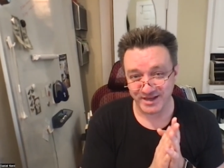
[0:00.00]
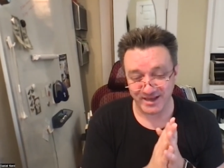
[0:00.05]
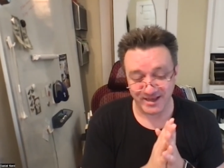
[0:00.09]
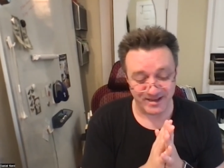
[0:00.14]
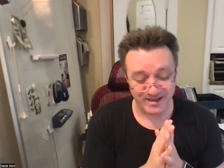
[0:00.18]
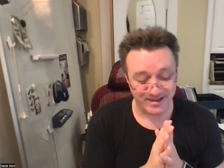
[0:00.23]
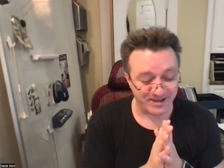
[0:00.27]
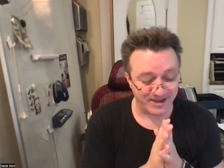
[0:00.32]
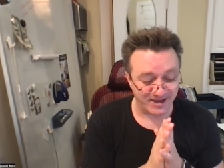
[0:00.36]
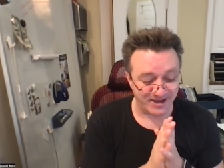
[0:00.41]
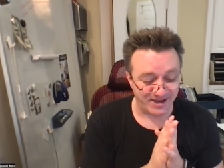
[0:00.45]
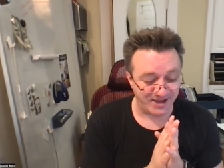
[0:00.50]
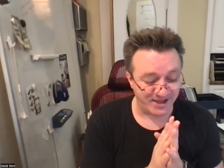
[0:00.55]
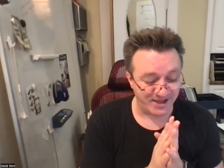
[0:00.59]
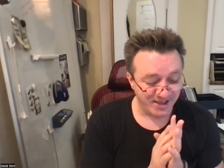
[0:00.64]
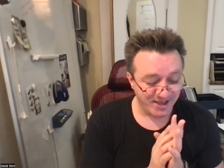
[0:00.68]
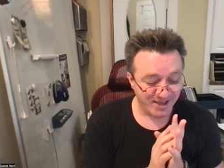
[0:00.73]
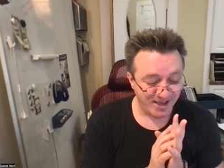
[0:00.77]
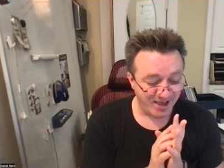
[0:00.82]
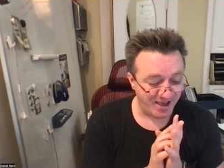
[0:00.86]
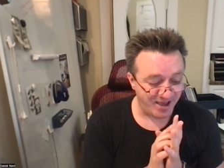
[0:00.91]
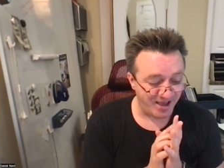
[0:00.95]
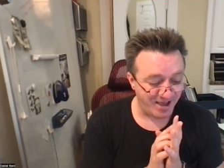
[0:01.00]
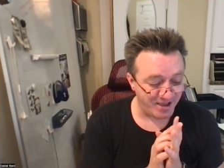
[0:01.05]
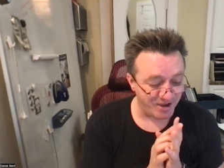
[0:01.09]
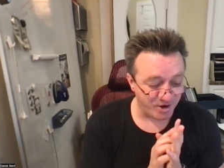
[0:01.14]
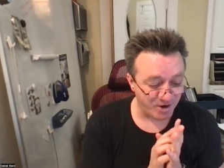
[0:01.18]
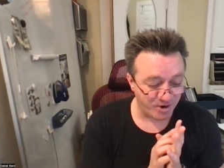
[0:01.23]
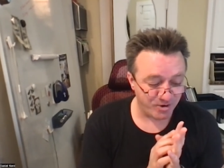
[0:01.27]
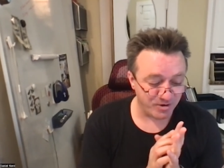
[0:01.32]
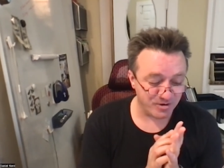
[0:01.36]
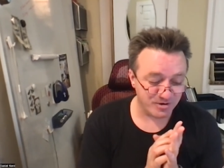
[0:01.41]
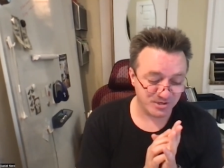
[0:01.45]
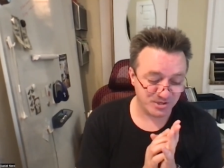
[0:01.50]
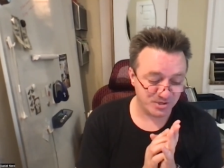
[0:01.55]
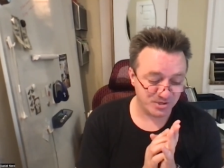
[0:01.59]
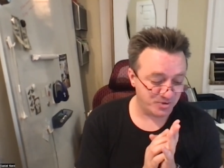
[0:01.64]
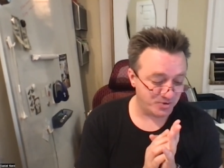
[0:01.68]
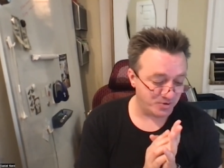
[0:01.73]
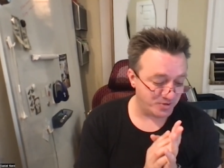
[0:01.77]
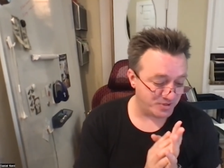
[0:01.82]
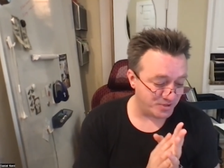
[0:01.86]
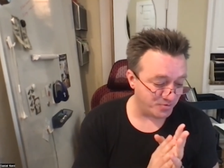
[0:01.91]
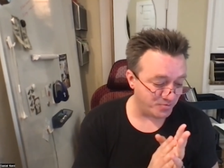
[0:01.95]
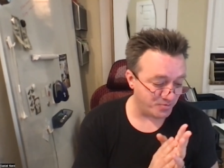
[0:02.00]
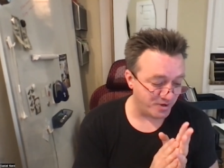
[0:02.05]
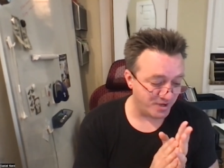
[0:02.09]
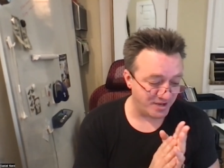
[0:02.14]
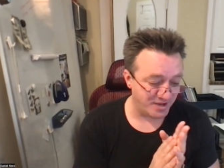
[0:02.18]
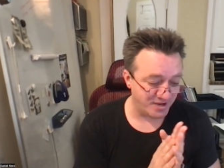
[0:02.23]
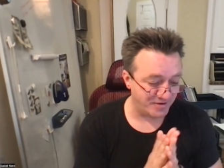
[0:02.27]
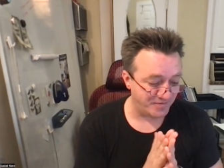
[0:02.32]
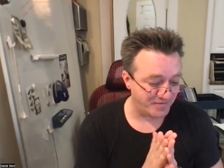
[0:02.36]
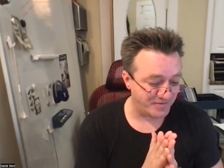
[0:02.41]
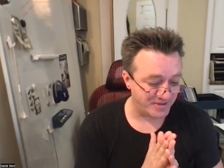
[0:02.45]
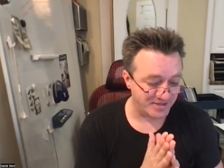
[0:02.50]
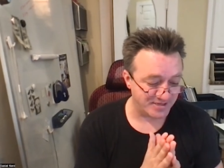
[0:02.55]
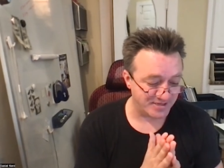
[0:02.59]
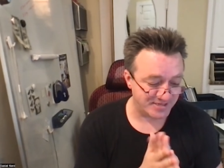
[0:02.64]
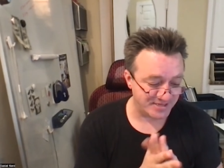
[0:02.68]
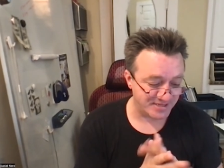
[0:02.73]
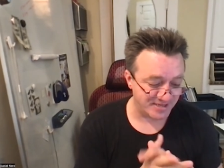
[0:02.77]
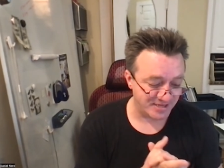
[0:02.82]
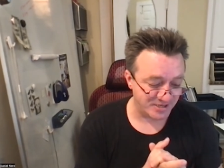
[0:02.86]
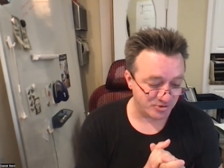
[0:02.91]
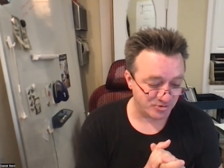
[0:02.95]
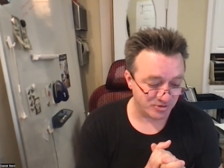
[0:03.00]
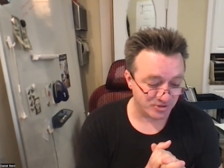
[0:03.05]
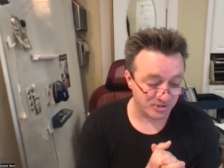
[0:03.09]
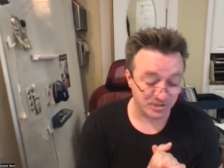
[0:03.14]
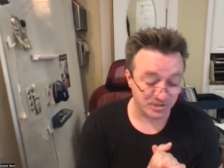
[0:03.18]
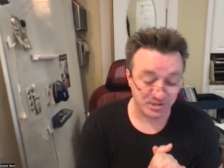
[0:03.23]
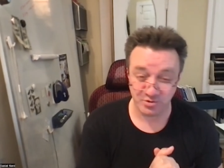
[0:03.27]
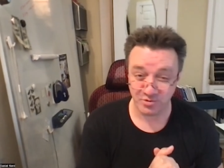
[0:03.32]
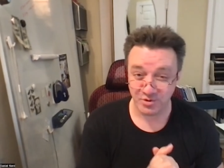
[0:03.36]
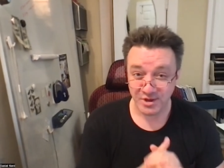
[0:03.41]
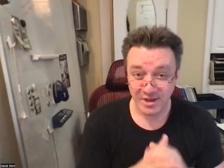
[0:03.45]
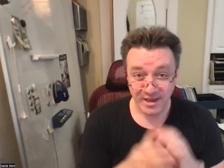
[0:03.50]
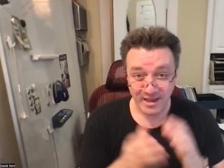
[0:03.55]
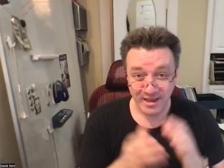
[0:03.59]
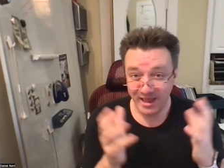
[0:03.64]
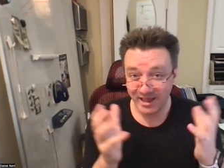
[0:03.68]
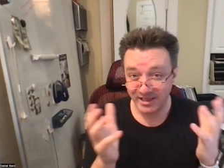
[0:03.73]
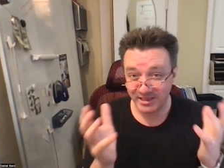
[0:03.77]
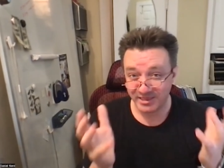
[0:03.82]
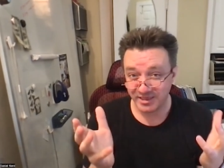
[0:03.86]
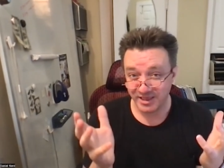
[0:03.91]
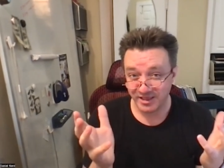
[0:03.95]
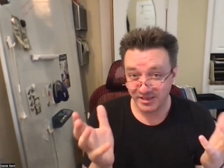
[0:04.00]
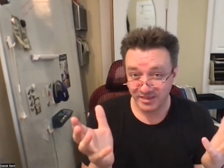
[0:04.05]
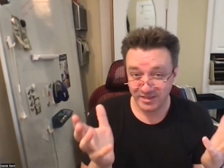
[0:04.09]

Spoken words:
and I encourage you to read it if this interests you. At